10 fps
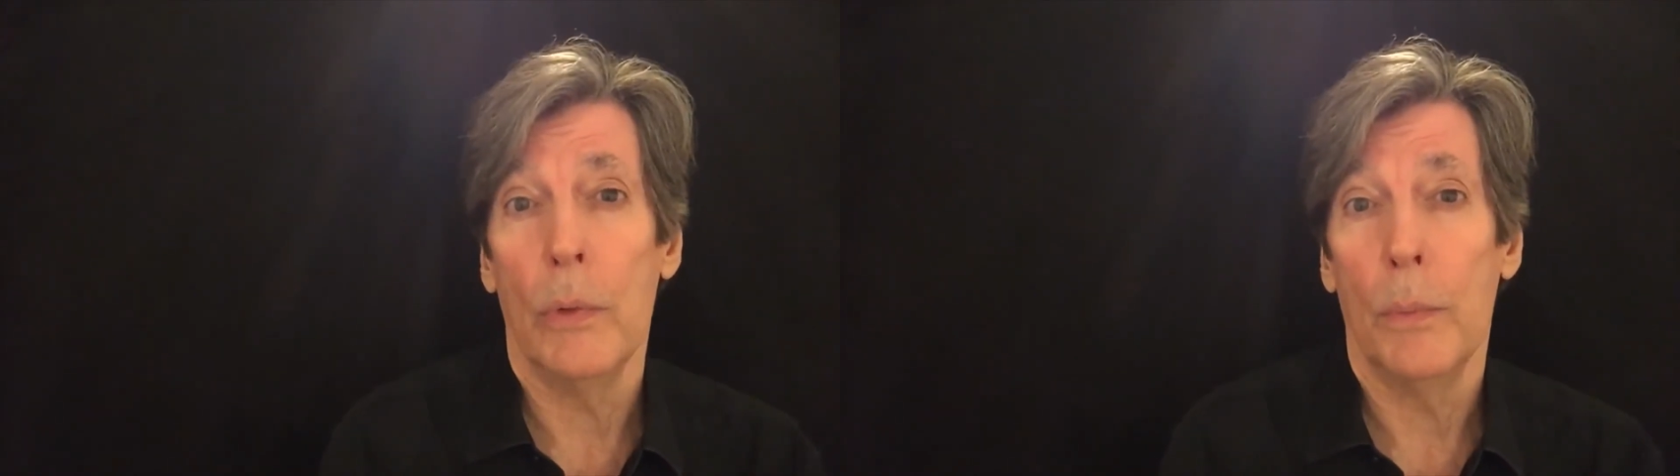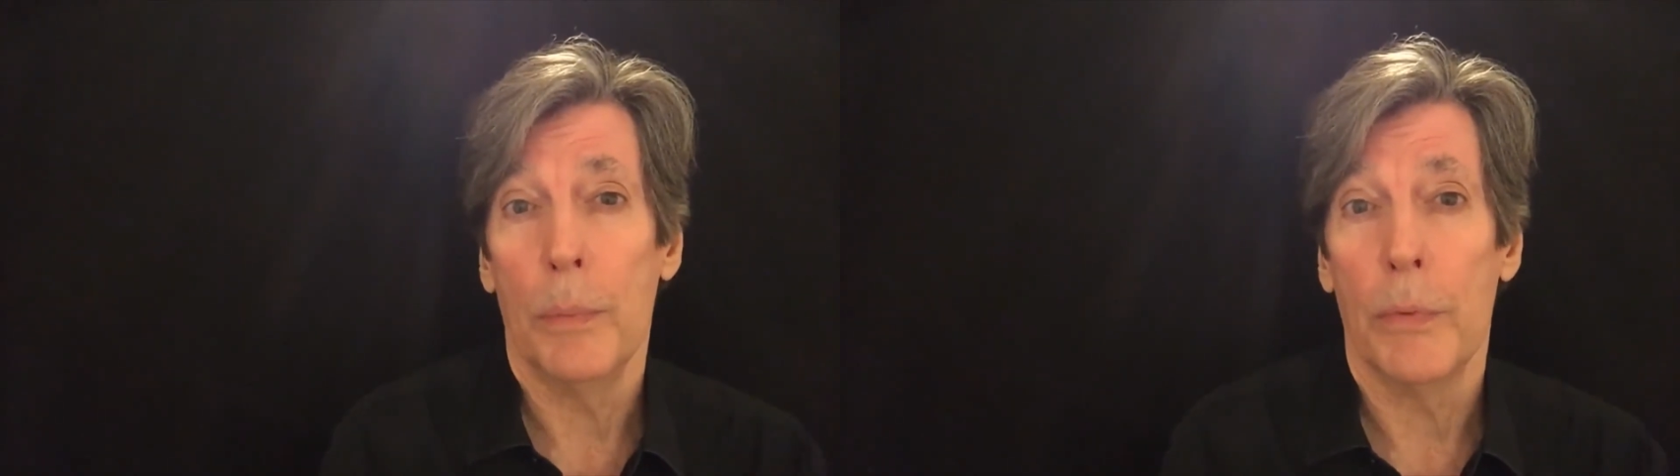
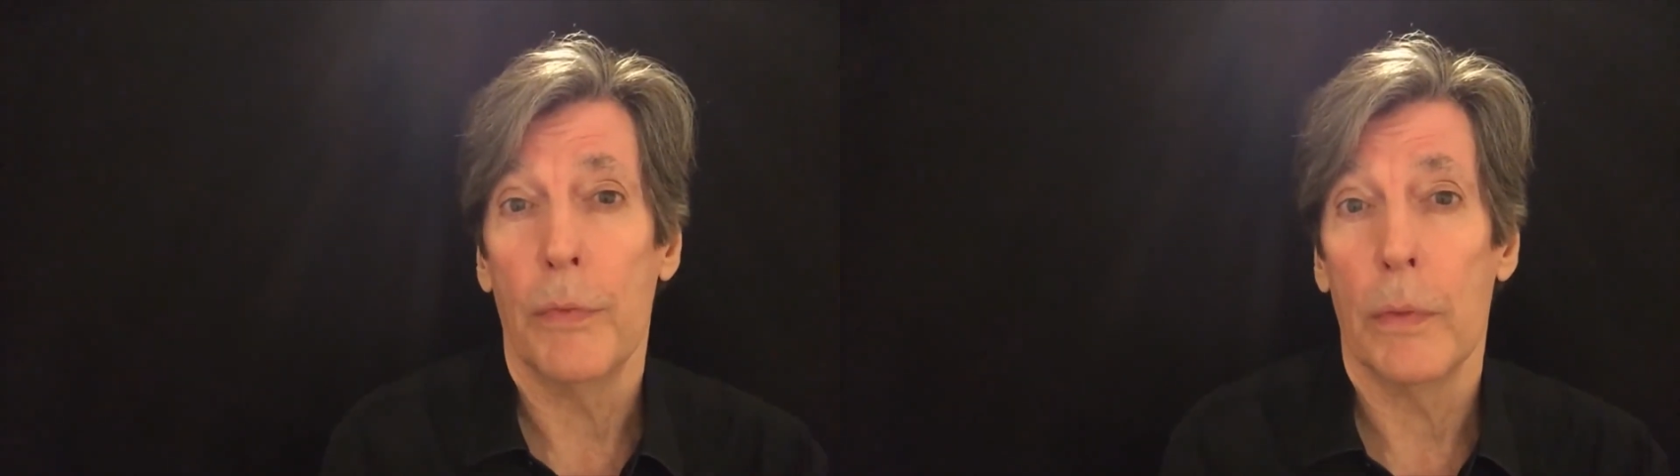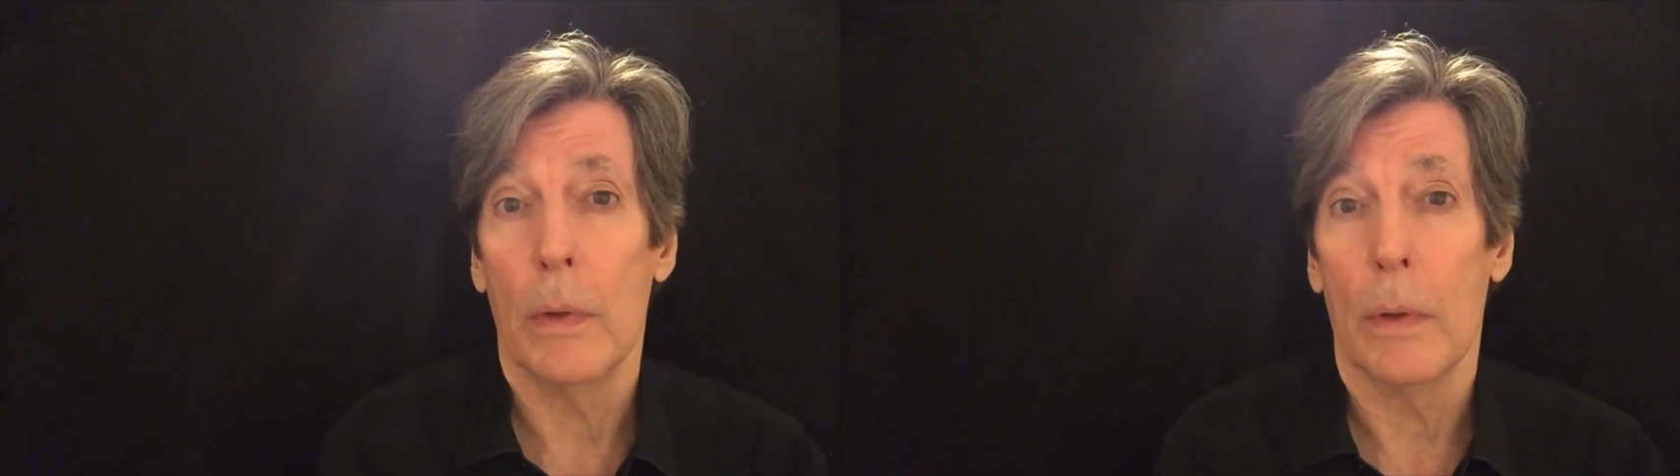
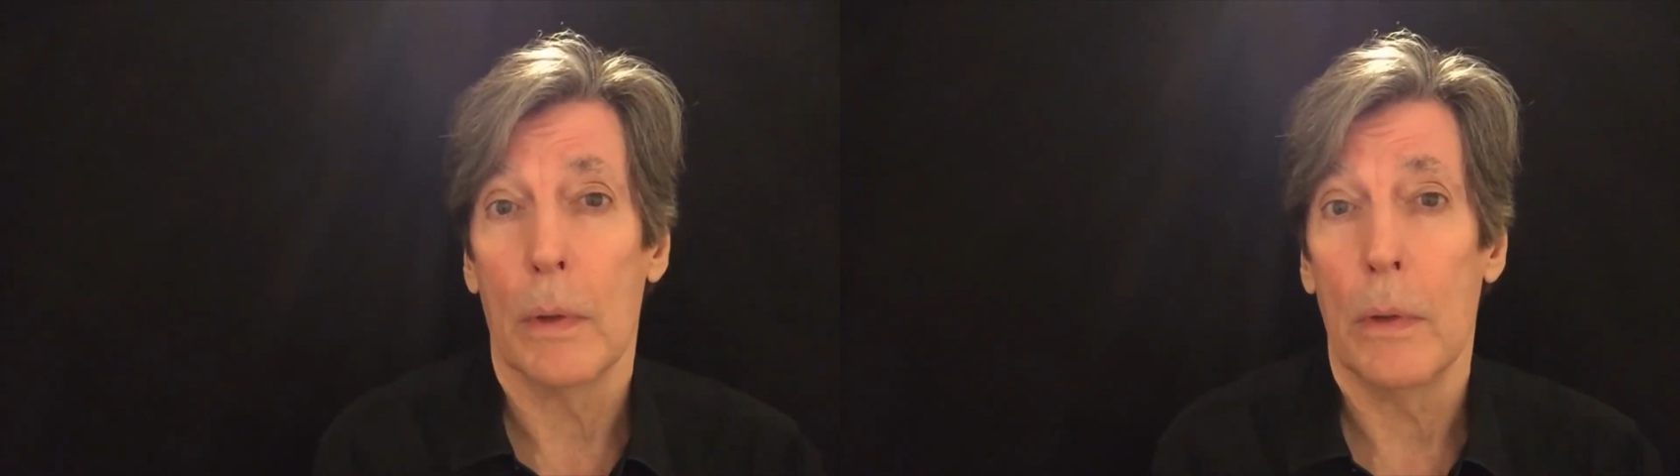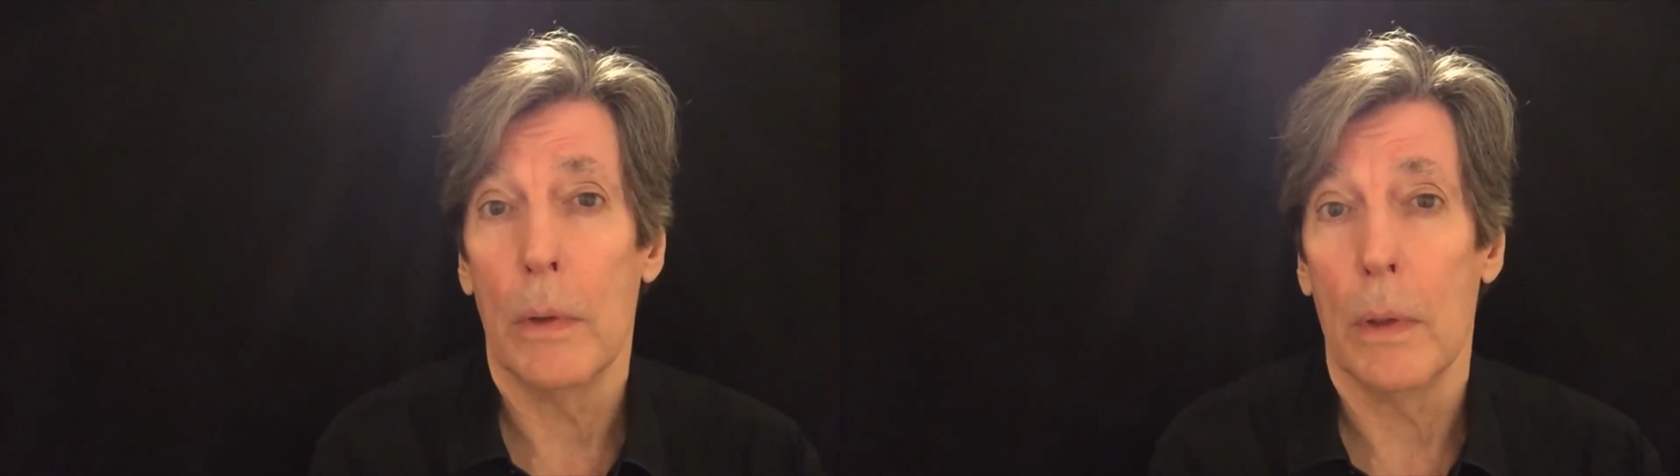prefer
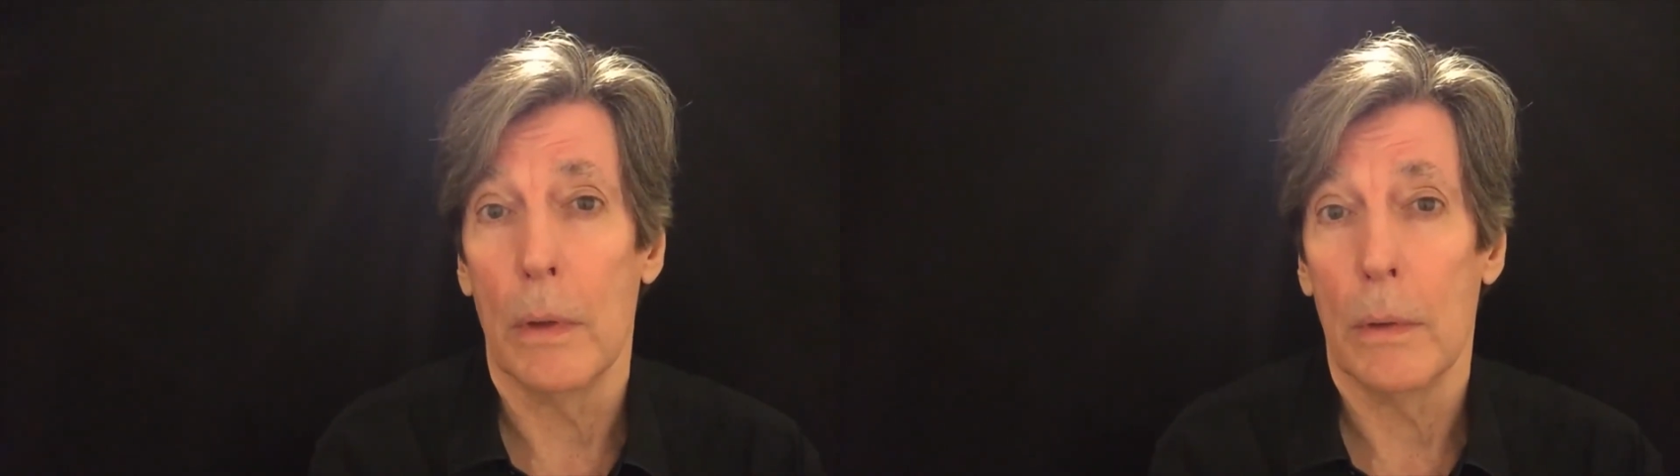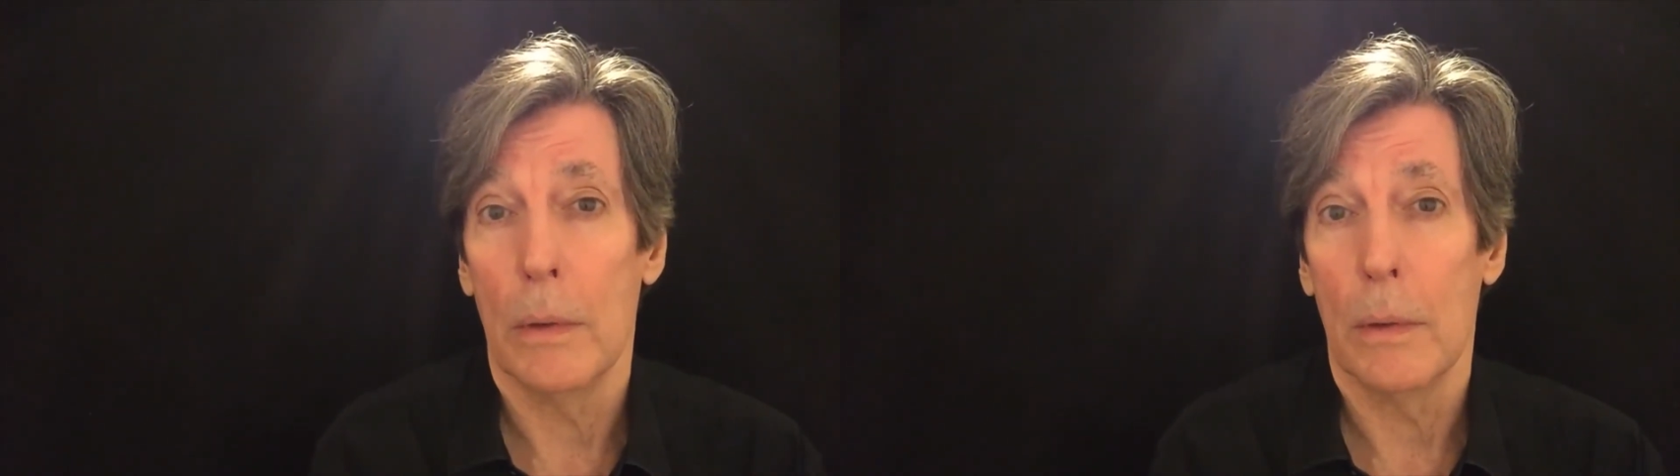
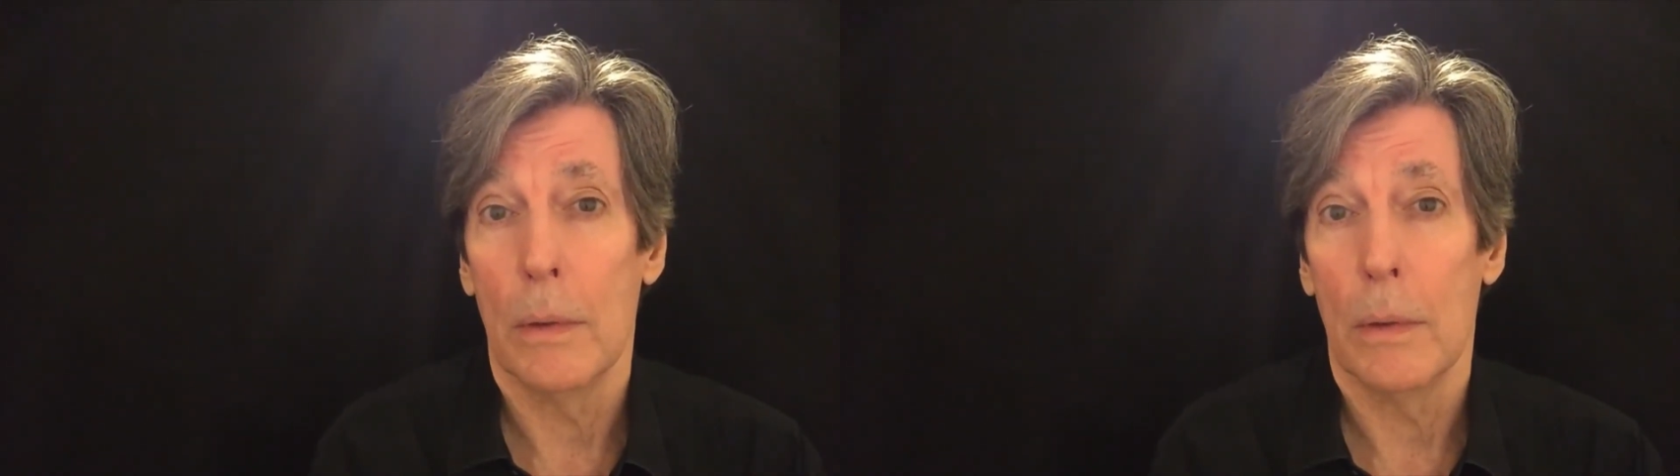goodness,